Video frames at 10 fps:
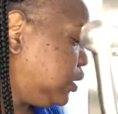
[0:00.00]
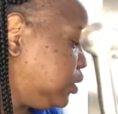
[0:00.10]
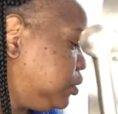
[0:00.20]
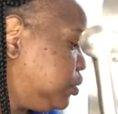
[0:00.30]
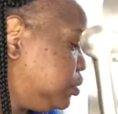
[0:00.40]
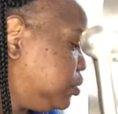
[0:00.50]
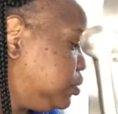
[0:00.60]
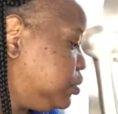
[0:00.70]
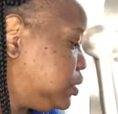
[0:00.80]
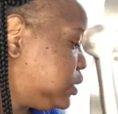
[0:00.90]

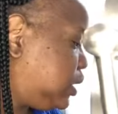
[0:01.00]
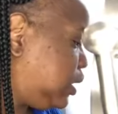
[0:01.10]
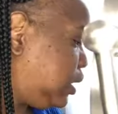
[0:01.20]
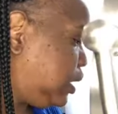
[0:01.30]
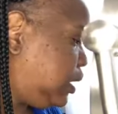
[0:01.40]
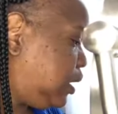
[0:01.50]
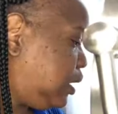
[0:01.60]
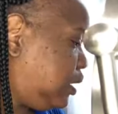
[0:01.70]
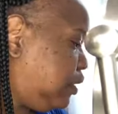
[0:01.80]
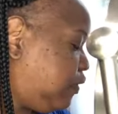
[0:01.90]
use,
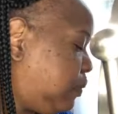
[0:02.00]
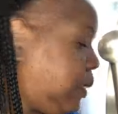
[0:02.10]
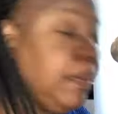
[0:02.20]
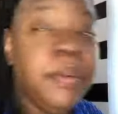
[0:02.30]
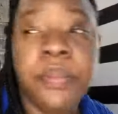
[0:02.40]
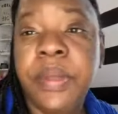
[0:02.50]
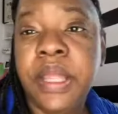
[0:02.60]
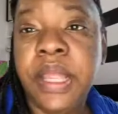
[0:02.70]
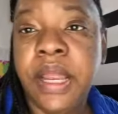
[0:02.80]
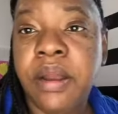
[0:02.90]
remember
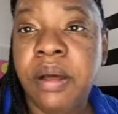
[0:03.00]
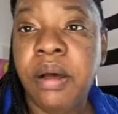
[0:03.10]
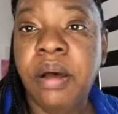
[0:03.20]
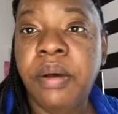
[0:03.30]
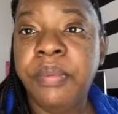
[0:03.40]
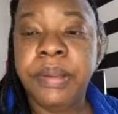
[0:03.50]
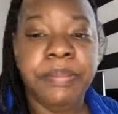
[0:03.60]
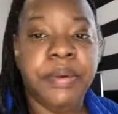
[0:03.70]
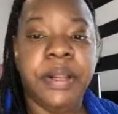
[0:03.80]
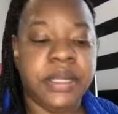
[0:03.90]
we in the haul, we
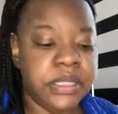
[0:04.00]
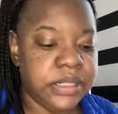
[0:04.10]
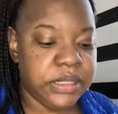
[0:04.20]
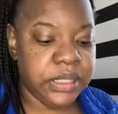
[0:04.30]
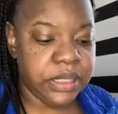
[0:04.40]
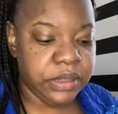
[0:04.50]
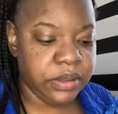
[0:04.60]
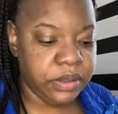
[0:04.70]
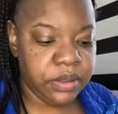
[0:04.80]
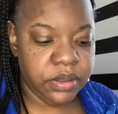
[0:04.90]
bought a
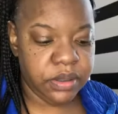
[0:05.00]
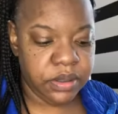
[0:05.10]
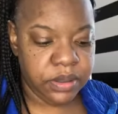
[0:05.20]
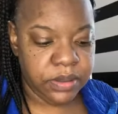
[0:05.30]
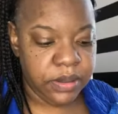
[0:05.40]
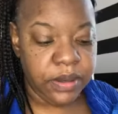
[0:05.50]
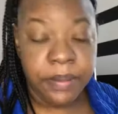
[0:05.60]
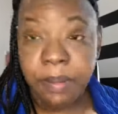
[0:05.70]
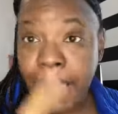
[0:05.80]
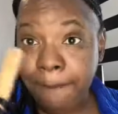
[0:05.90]
concealer
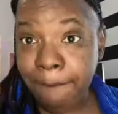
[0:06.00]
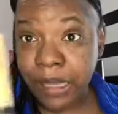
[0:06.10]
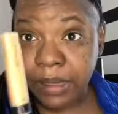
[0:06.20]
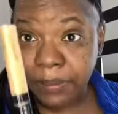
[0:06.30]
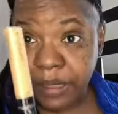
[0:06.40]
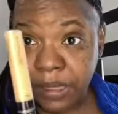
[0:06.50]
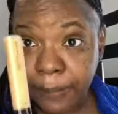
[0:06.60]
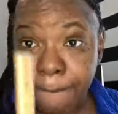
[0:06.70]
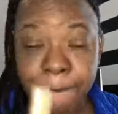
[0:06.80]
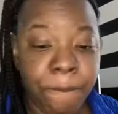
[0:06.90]
by
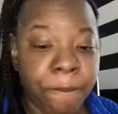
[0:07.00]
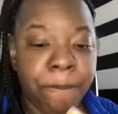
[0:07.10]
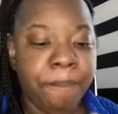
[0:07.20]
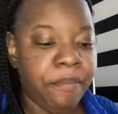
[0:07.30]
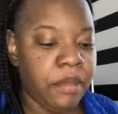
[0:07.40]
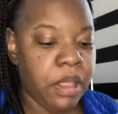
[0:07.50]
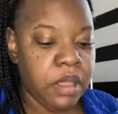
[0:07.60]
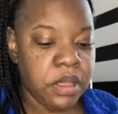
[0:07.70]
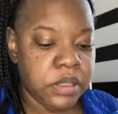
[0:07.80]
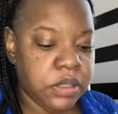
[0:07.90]
Maybelline.
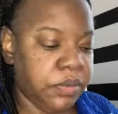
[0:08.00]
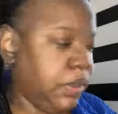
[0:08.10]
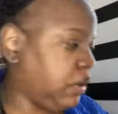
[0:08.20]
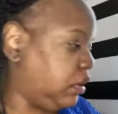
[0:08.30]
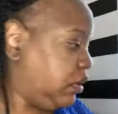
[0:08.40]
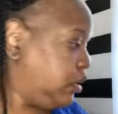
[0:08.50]
So we're gonna